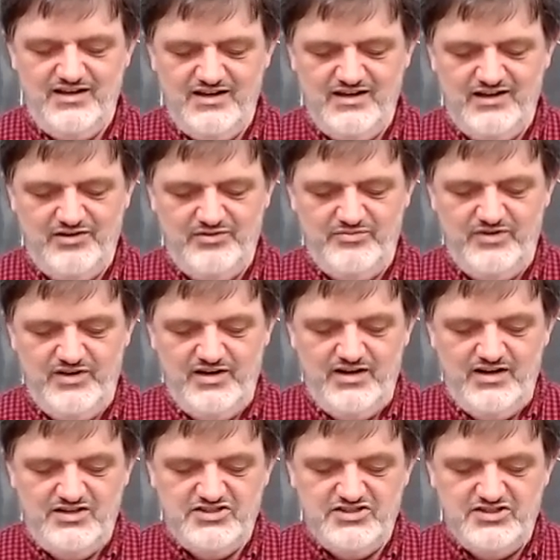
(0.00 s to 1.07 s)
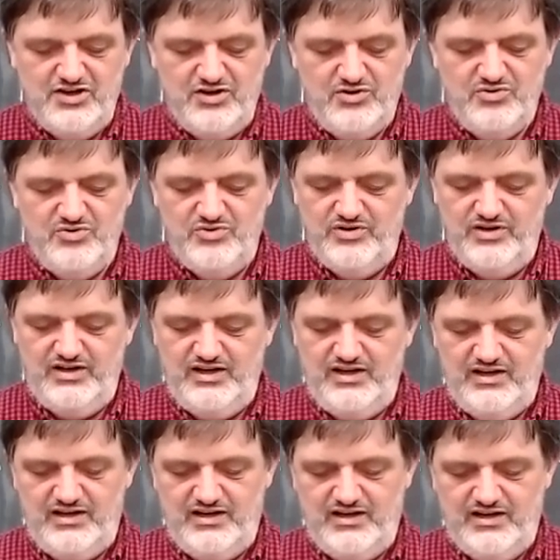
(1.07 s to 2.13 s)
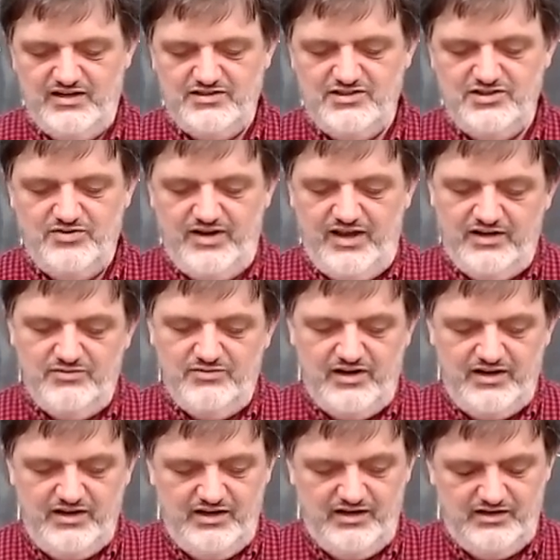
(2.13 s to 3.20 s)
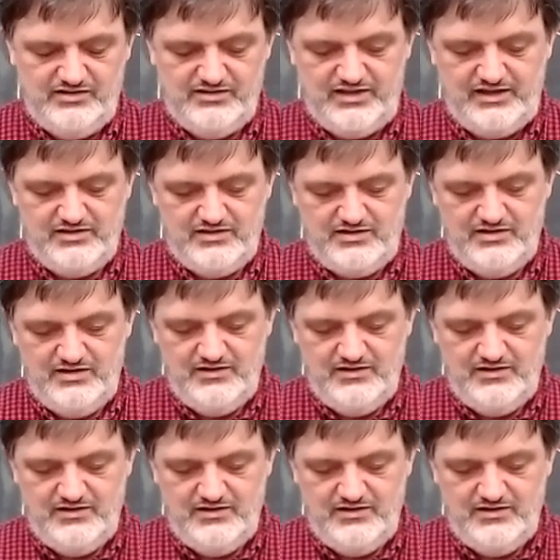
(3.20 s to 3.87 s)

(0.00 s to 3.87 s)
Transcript: Um, so, uh, so anyway, like